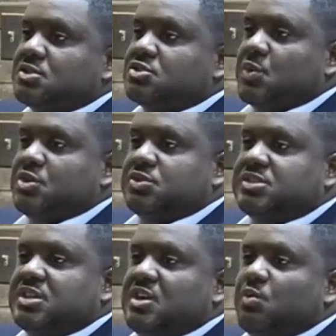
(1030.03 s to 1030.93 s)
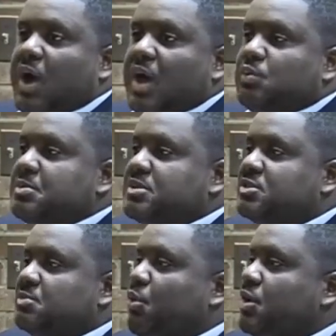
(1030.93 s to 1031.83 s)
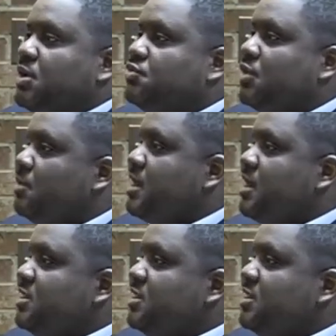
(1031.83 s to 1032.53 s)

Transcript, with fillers: So when you see white women supporting Trump,